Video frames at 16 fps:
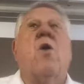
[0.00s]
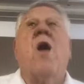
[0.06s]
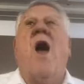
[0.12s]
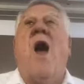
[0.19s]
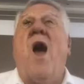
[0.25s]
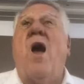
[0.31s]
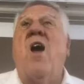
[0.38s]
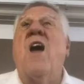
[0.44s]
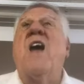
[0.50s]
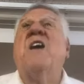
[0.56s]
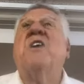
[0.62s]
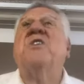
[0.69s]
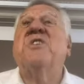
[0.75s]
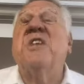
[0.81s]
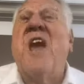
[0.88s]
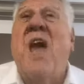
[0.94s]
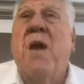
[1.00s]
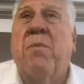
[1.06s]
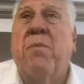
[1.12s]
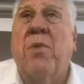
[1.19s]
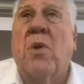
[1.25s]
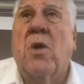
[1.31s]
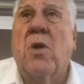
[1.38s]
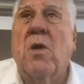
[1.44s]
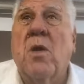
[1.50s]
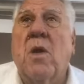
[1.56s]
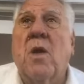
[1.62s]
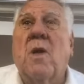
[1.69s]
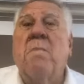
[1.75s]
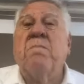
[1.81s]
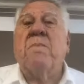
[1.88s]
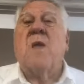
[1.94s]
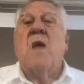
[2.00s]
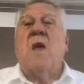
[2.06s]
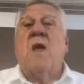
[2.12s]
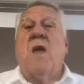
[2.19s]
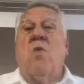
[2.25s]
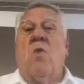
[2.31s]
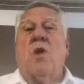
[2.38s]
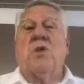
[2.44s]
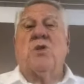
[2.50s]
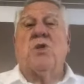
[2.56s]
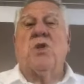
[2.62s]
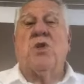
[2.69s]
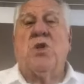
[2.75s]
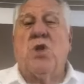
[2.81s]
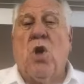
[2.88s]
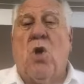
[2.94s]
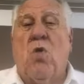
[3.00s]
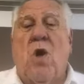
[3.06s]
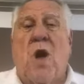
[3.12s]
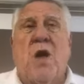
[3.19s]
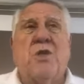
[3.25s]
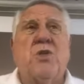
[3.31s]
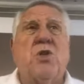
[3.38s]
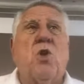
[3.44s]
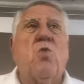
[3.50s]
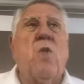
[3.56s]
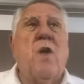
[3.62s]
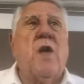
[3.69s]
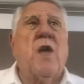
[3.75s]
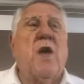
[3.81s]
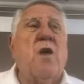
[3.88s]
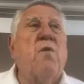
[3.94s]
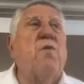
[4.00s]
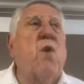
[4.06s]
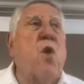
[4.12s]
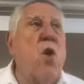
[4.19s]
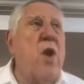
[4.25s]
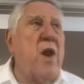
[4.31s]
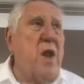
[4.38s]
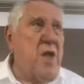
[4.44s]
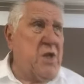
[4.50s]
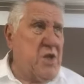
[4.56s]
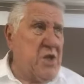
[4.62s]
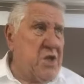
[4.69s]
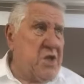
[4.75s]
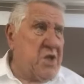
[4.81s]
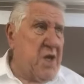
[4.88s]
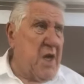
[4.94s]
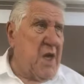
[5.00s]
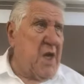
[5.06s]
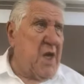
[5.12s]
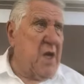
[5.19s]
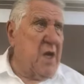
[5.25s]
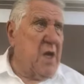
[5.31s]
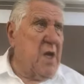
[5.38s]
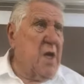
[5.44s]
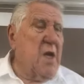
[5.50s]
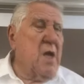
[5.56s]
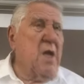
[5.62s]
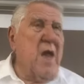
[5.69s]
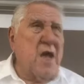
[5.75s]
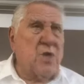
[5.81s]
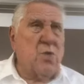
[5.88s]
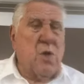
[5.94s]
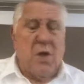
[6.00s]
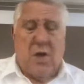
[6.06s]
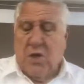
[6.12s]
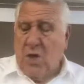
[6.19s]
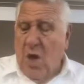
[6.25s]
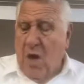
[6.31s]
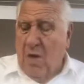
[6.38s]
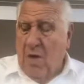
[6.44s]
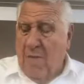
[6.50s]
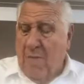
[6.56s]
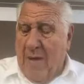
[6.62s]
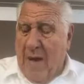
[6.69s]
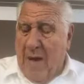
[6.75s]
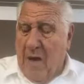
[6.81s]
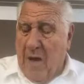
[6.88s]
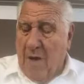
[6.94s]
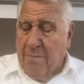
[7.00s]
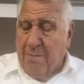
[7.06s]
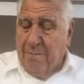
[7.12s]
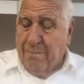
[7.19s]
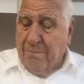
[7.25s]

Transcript: our example. He wants to show us so we can avoid it, you see. That's what it's talking about here.